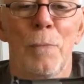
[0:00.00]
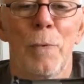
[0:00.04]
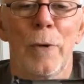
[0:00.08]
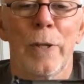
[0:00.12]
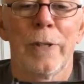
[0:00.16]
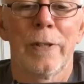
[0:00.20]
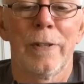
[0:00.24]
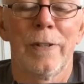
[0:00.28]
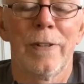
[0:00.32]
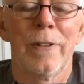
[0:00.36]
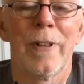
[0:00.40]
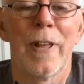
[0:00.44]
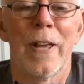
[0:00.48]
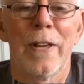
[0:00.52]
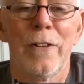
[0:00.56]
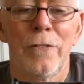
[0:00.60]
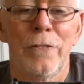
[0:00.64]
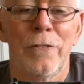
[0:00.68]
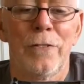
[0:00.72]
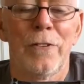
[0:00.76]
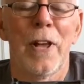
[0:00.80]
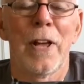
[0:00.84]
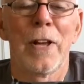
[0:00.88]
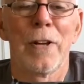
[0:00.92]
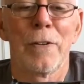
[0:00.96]
what they
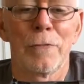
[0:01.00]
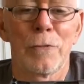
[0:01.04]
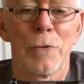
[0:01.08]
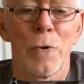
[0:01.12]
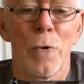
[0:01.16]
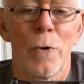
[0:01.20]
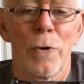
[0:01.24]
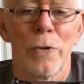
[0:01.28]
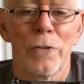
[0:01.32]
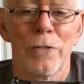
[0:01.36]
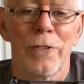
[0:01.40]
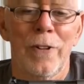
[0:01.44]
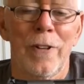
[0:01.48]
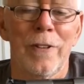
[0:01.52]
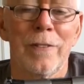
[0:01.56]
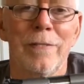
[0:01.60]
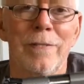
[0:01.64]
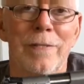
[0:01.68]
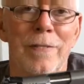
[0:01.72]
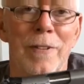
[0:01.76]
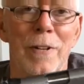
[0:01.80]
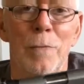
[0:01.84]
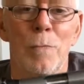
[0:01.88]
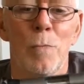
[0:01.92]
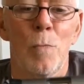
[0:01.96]
say, of course, and
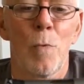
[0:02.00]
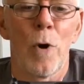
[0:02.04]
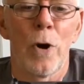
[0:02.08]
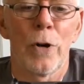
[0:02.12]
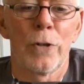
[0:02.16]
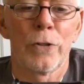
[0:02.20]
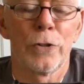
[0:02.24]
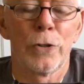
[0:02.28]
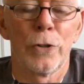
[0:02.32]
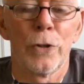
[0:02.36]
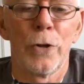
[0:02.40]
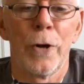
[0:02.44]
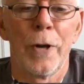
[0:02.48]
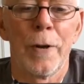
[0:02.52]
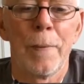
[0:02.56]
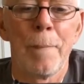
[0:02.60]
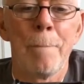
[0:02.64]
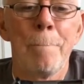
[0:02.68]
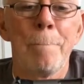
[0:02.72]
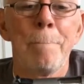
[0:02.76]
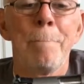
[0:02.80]
it worked good.